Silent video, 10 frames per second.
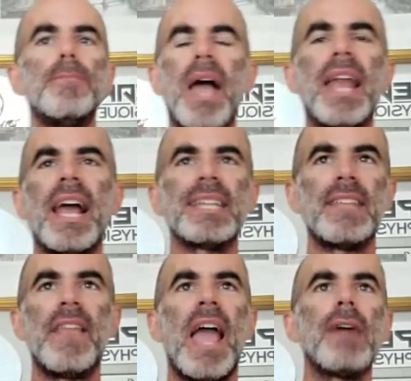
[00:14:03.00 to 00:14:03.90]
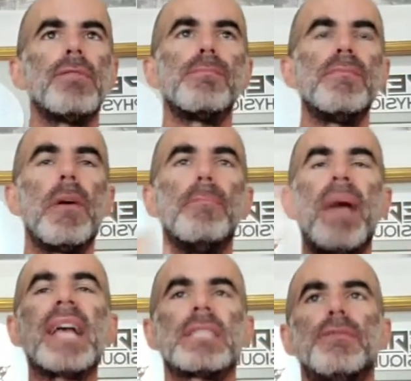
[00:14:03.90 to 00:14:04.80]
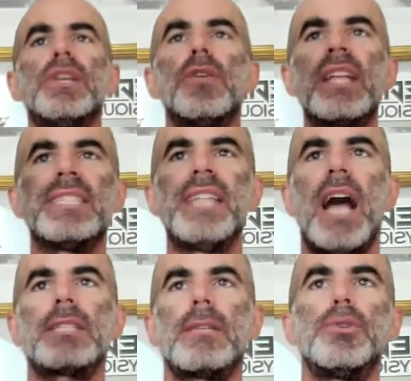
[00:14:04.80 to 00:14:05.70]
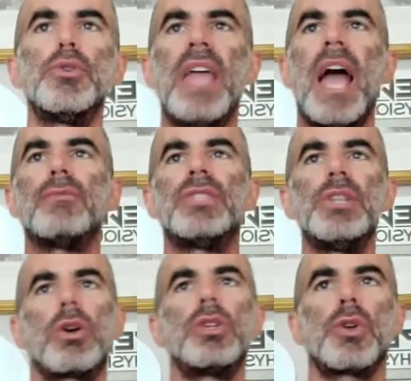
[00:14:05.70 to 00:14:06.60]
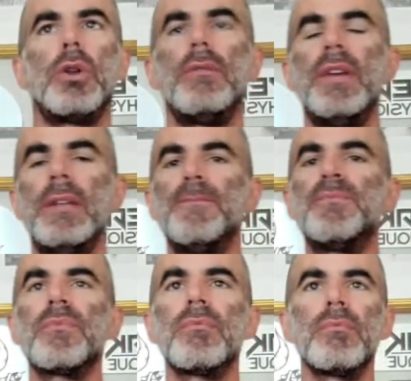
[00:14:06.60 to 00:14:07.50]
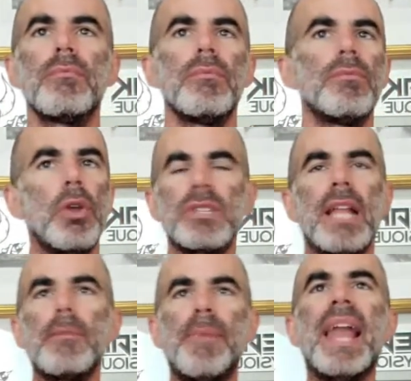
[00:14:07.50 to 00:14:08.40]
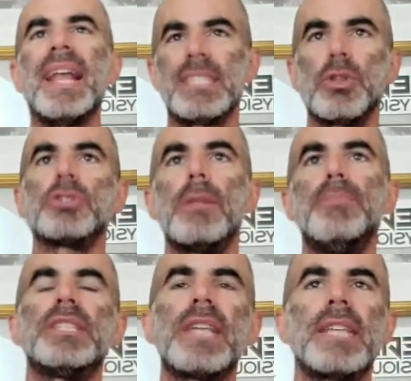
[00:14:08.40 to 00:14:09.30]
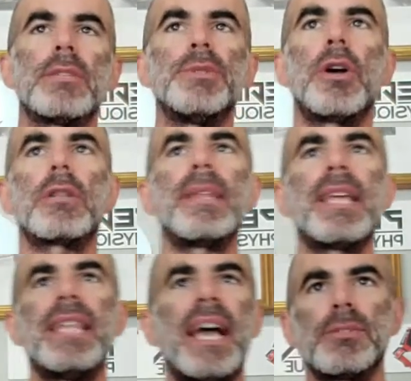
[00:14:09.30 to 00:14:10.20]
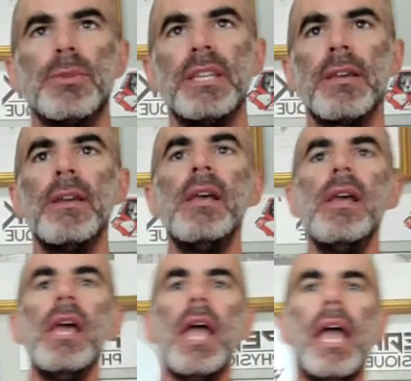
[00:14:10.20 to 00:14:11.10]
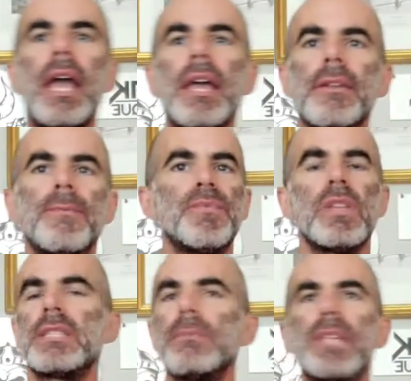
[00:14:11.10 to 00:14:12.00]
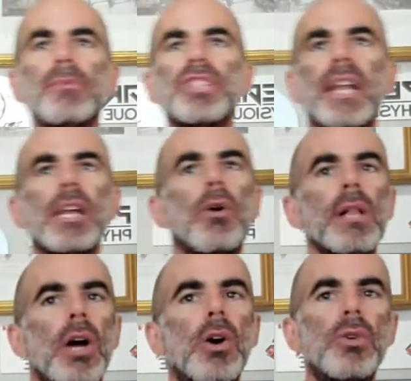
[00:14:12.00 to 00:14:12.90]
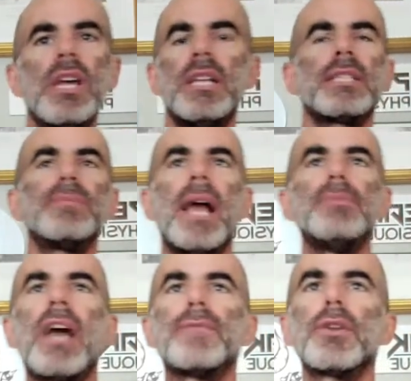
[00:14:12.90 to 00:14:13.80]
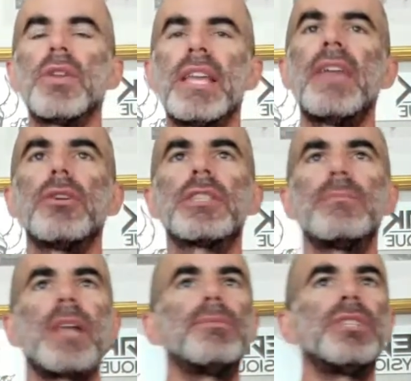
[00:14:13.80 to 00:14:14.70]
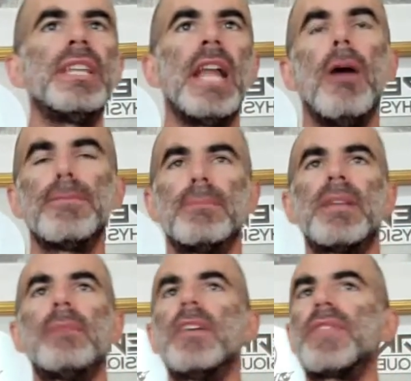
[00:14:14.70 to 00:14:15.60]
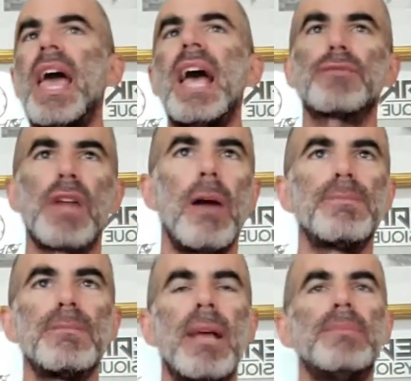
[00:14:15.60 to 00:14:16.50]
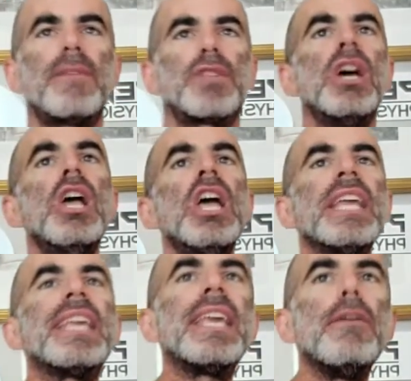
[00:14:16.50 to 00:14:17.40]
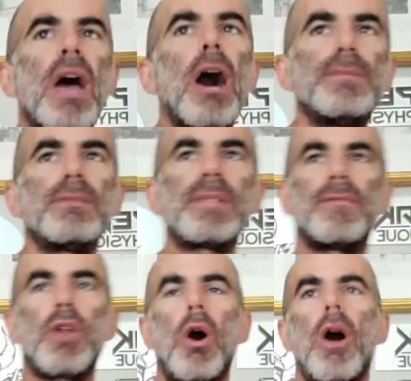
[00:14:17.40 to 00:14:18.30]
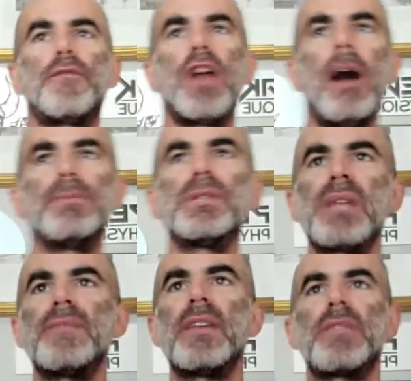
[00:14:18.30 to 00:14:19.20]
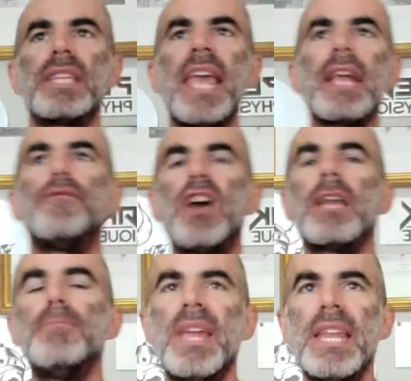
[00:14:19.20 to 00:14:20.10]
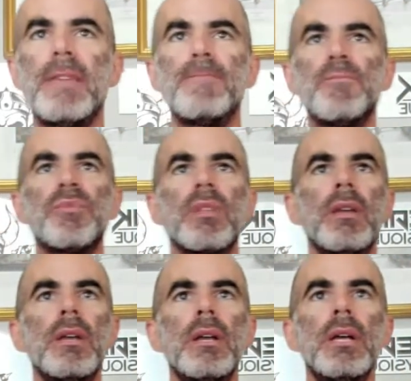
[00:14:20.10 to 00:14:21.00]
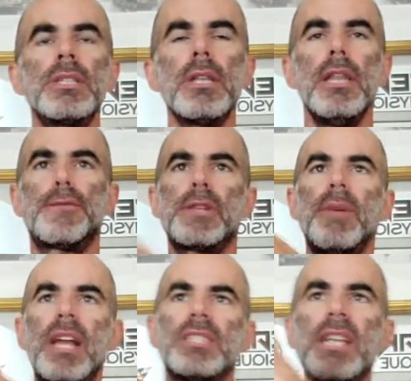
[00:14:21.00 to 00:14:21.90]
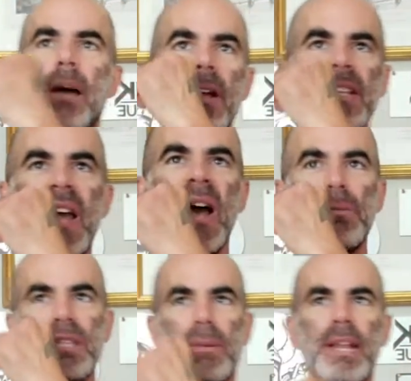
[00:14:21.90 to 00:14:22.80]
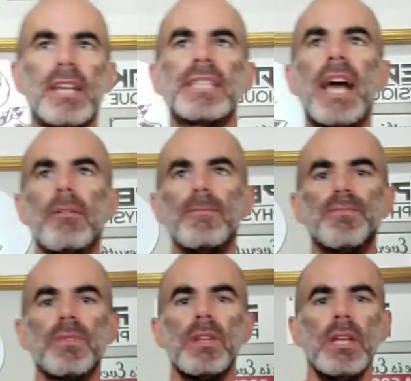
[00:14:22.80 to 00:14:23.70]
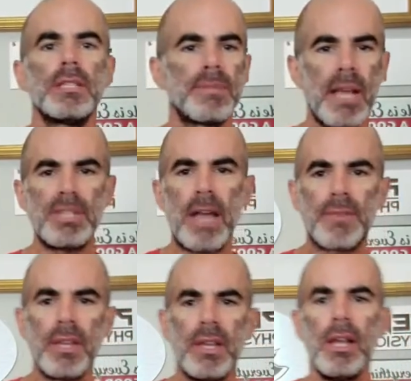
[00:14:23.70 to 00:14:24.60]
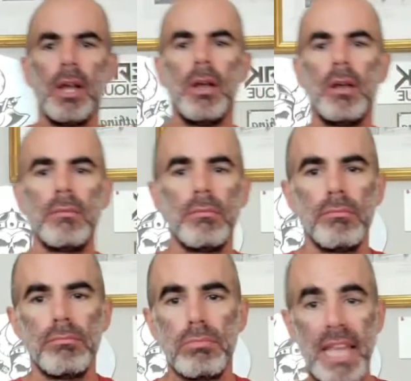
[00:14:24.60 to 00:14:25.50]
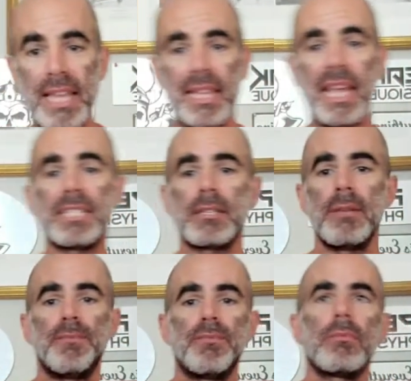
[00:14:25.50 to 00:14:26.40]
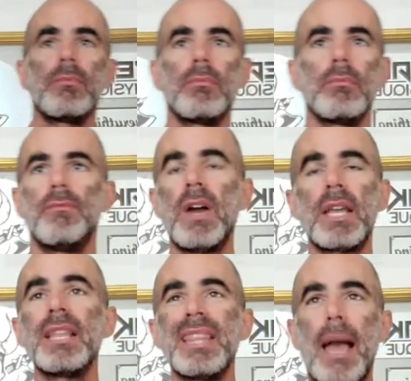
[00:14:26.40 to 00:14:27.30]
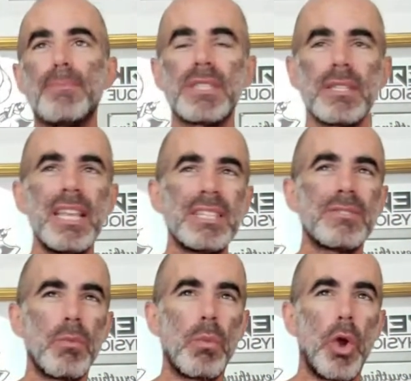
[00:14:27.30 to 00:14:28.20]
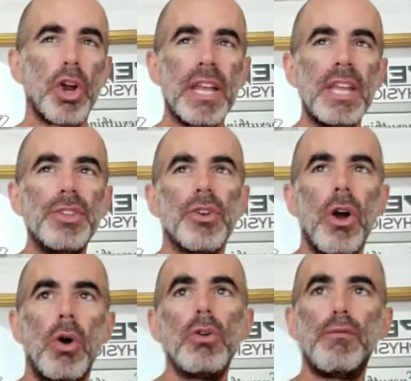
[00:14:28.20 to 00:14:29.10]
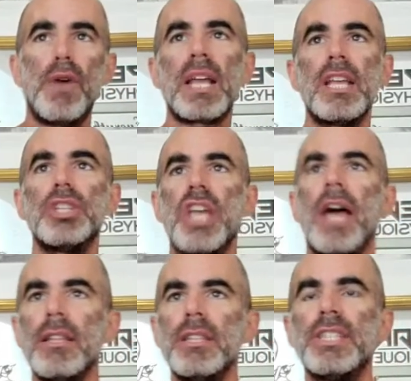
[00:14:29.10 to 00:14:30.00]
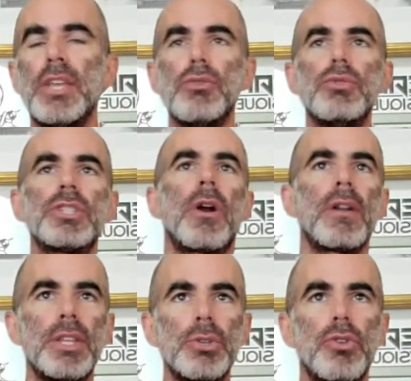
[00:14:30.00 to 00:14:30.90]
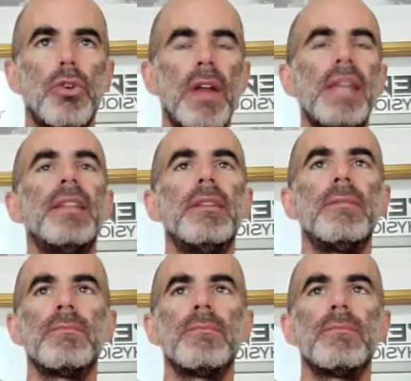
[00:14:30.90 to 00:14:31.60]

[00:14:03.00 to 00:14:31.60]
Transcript: Badass and they have this the massive ego that's not subdued. They have zero control of it. Those are not the badasses. Those are the bitch asses. We talked about that last week. And Sometimes you got to go alone. Sometimes you have to go together. Sometimes you need help. Sometimes you have to ask for help. Sometimes you have to give help. Sometimes you have to offer help. Sometimes you have to take a fucking beating to lift someone else up, to help someone else out. Sometimes you have to get less fucking laps, less work in your own fucking challenge that you started, you created